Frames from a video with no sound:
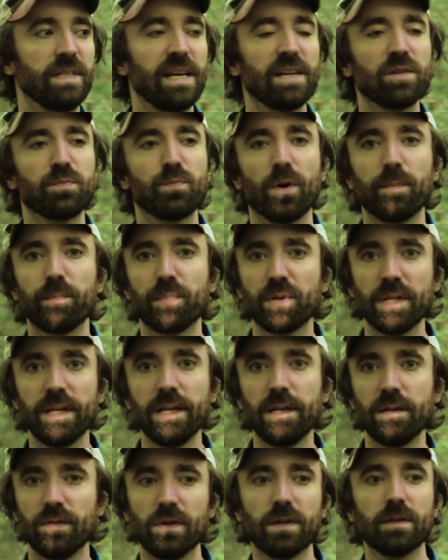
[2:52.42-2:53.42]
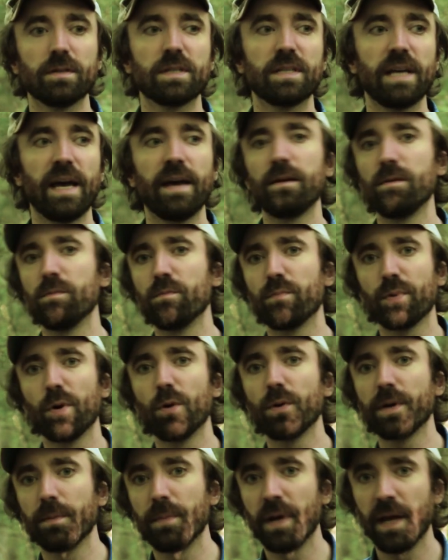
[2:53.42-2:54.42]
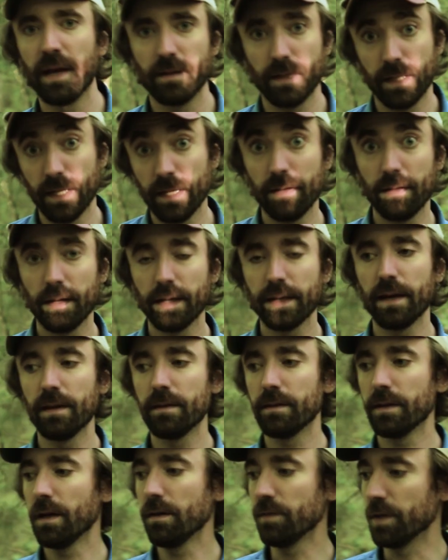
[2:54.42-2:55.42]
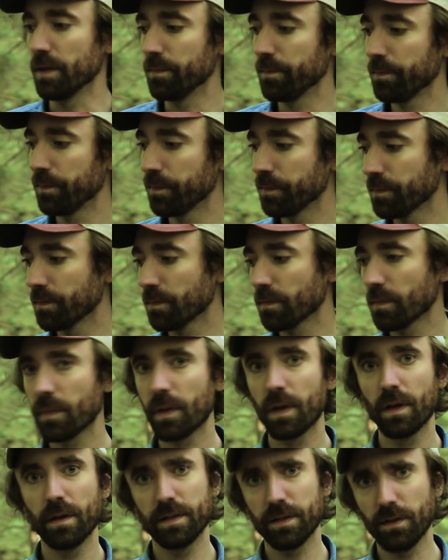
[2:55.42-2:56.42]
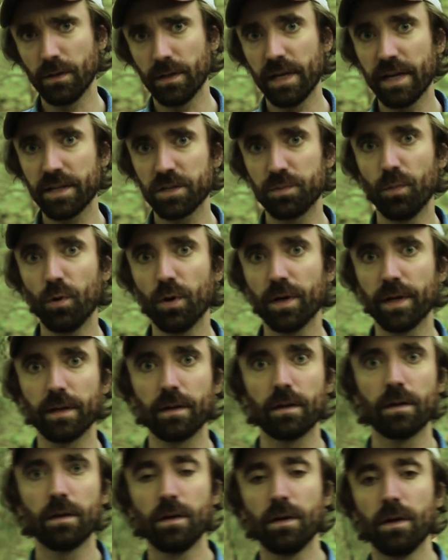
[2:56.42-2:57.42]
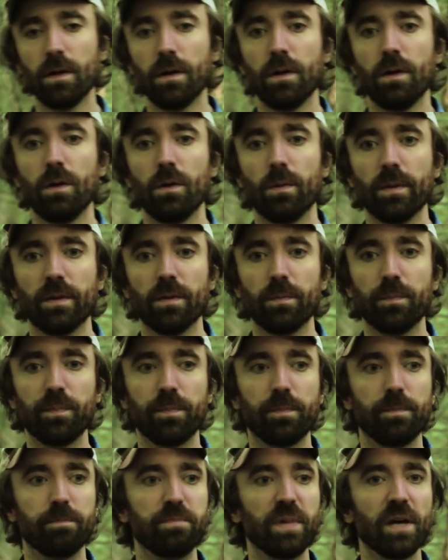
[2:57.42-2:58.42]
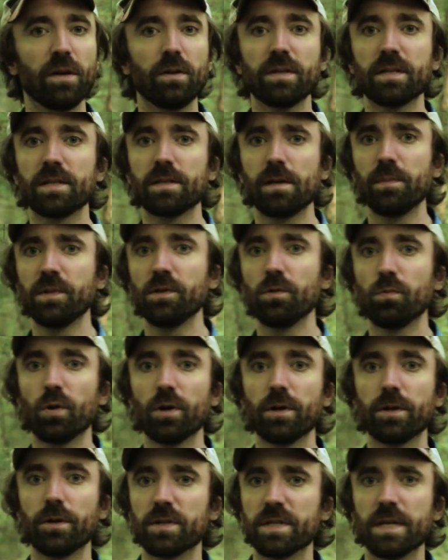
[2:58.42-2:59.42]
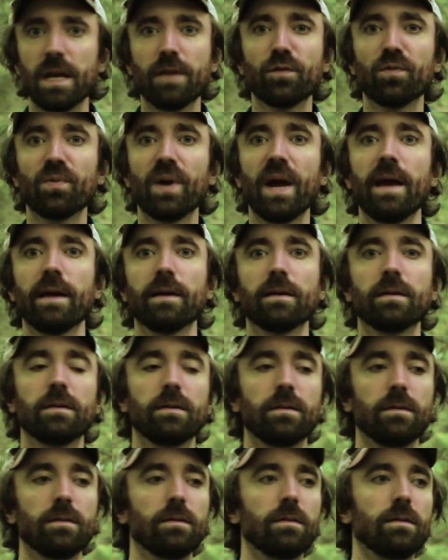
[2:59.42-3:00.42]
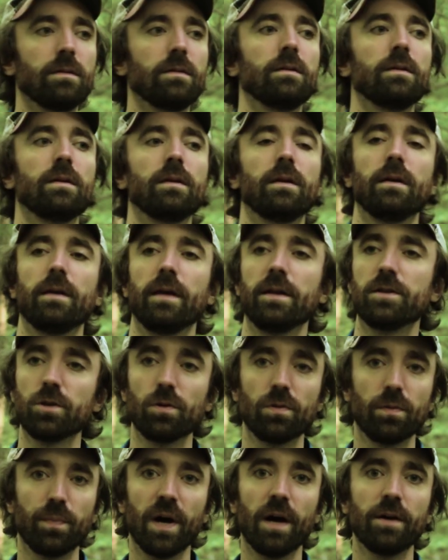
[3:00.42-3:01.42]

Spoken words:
desperate plea of a sad and broken man. They didn't think anything of it. Until the next morning, when the bell to summon the workers never rang. And so the